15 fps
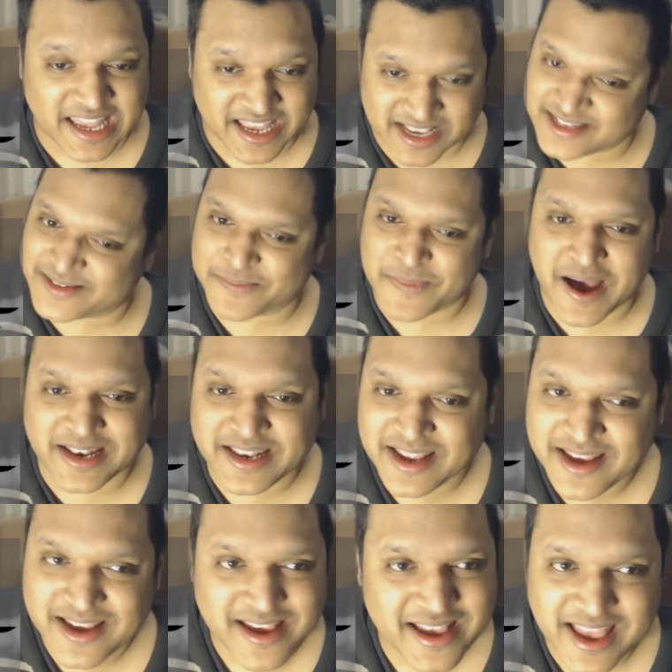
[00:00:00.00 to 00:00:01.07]
It is, man.
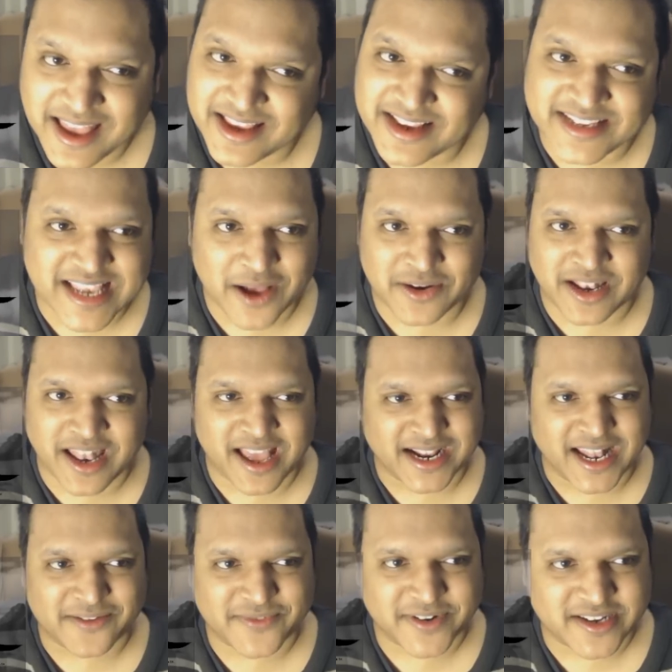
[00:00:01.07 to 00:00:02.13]
He sounded like
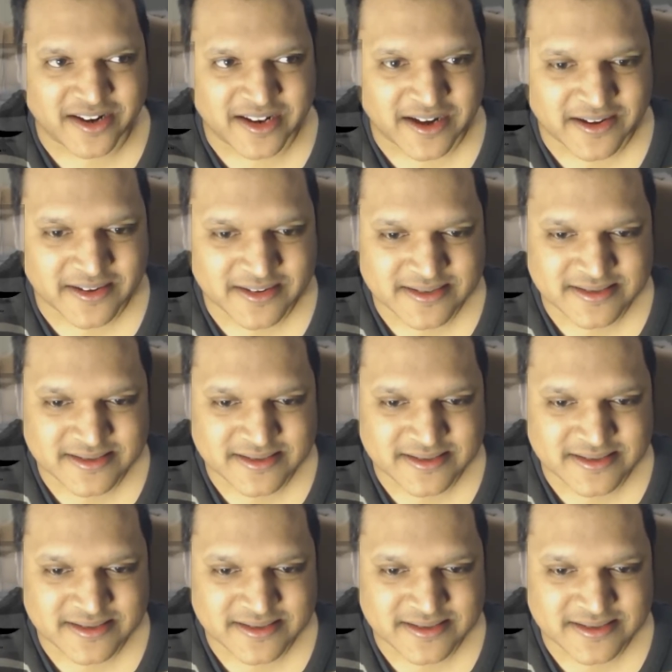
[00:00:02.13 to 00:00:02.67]
an avatar now.